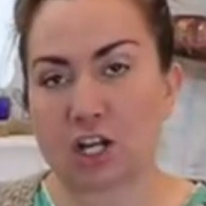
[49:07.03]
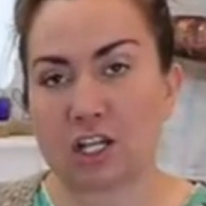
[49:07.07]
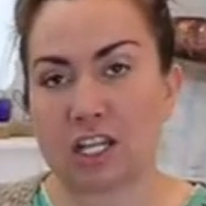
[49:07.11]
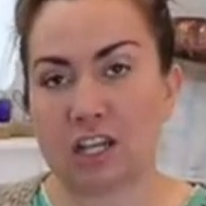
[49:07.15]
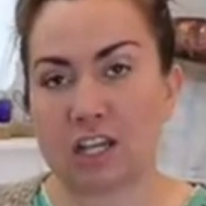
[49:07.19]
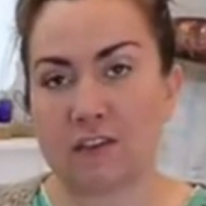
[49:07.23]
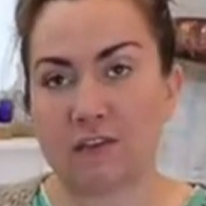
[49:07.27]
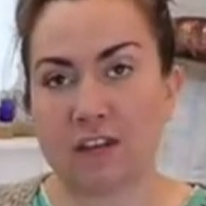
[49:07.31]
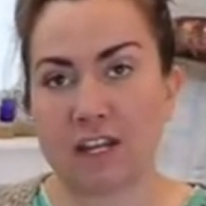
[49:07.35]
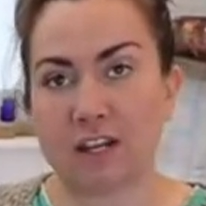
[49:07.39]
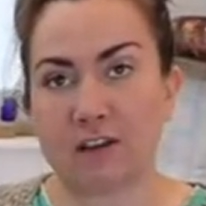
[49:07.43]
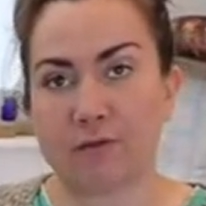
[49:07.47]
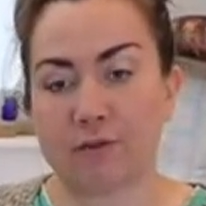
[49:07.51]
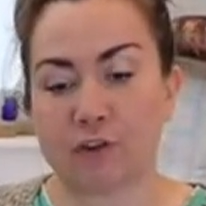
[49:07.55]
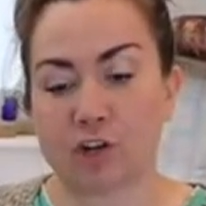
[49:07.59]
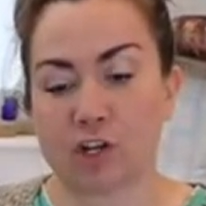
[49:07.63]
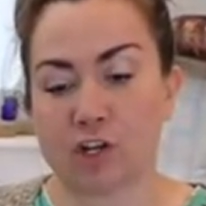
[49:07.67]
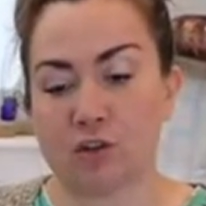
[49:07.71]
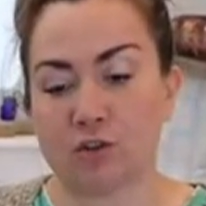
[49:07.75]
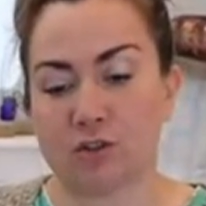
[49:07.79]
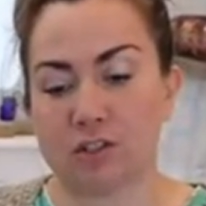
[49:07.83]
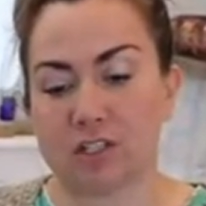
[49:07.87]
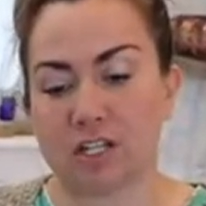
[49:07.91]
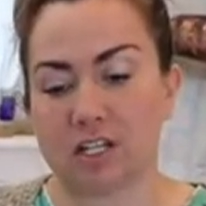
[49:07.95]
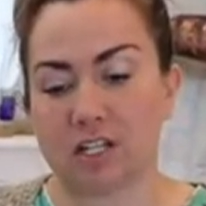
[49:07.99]
giving
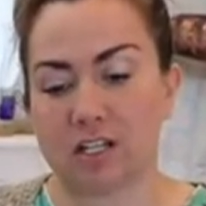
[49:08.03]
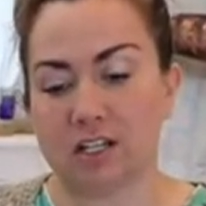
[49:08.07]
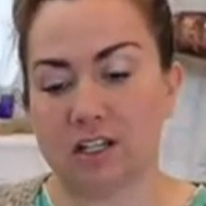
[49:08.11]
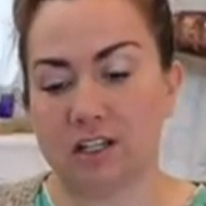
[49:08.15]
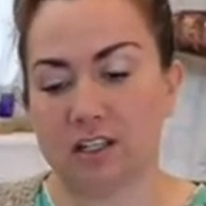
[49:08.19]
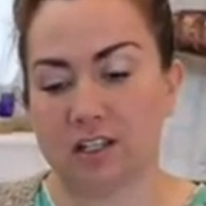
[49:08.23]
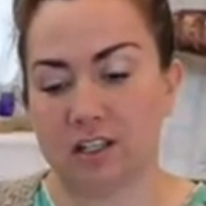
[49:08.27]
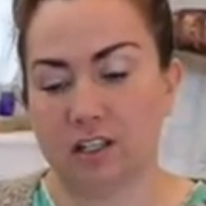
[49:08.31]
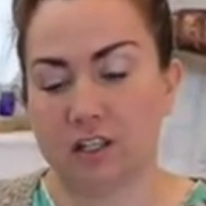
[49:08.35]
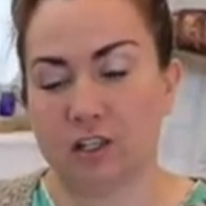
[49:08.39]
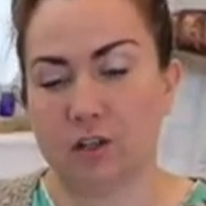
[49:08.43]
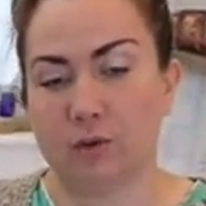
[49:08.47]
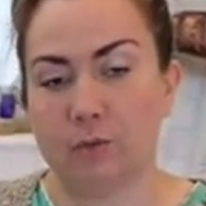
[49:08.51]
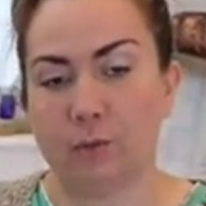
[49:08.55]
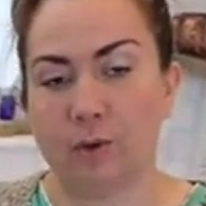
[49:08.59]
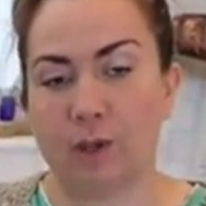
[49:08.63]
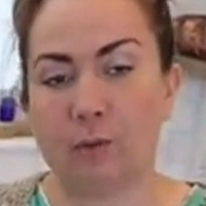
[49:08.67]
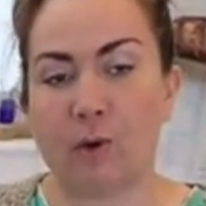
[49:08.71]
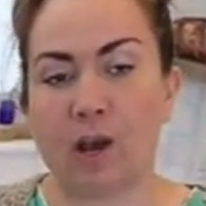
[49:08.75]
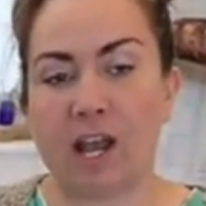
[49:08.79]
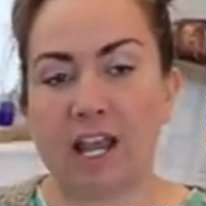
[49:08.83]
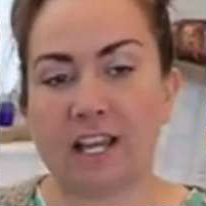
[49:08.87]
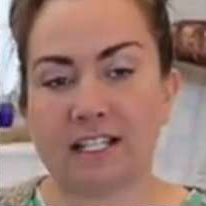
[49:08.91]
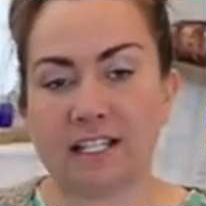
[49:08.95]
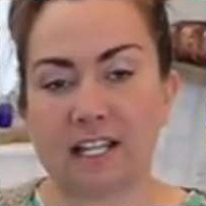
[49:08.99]
fruit, we
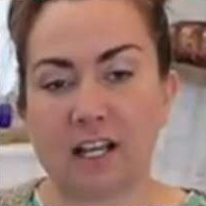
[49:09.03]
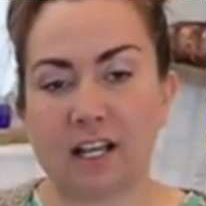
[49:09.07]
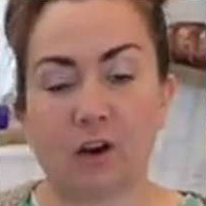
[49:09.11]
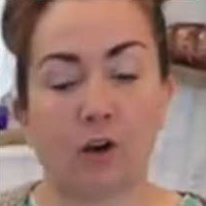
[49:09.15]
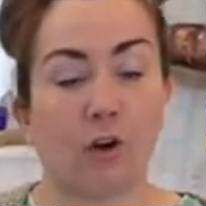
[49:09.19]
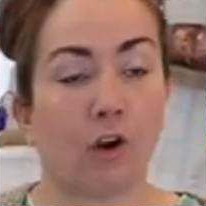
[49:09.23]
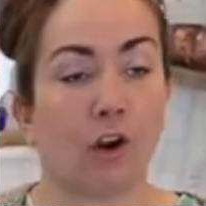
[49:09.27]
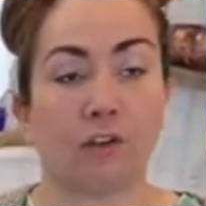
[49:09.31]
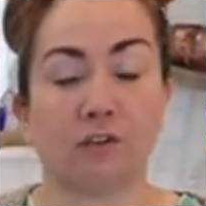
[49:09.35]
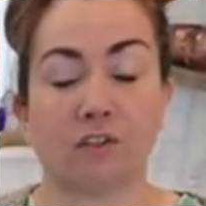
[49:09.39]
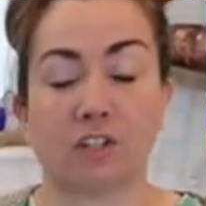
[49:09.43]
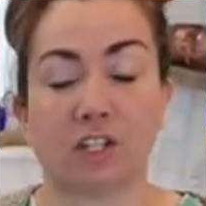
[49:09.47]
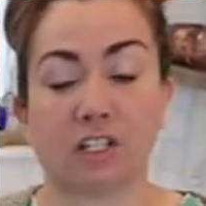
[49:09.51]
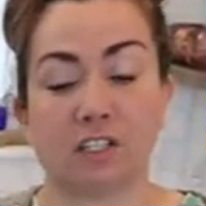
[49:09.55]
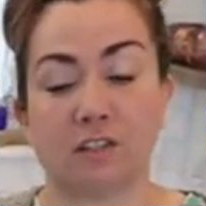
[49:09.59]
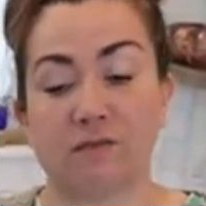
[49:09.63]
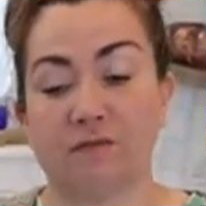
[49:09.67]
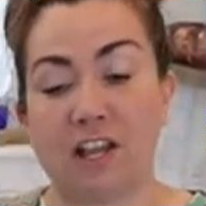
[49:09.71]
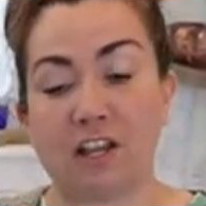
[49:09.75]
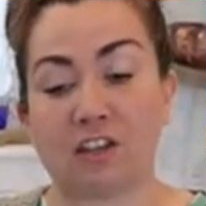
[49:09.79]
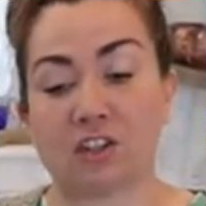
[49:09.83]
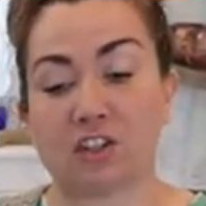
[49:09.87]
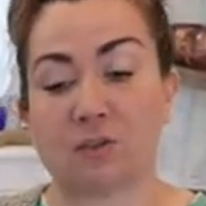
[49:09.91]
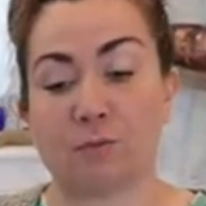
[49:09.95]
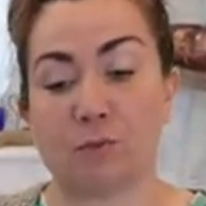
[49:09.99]
wind up, or just
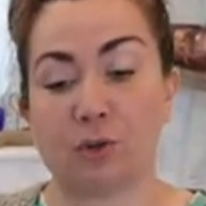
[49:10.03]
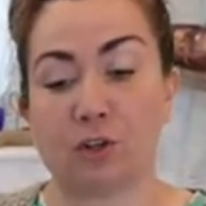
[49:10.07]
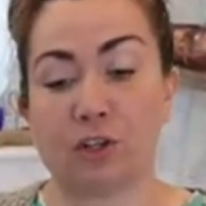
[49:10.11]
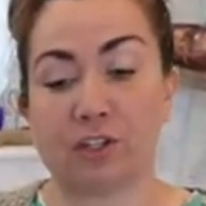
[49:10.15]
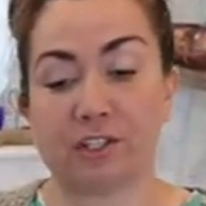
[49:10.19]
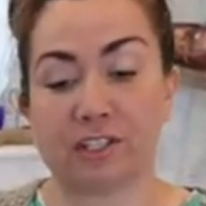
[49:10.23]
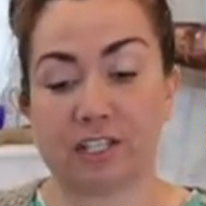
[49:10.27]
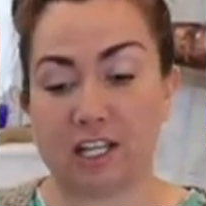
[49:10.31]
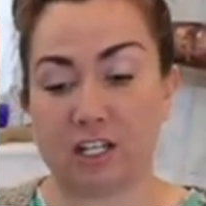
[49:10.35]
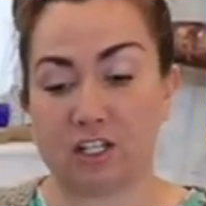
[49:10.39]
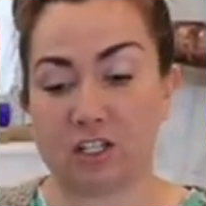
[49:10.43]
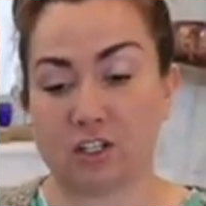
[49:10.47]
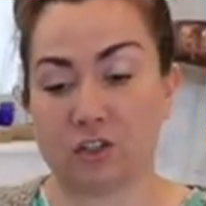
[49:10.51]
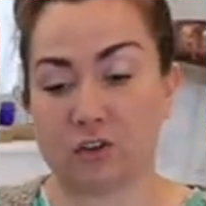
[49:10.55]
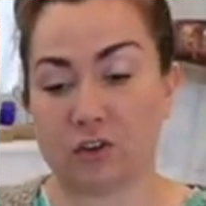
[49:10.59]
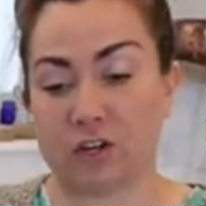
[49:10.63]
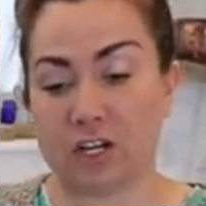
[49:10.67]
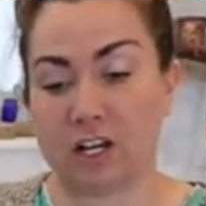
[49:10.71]
vegetables like during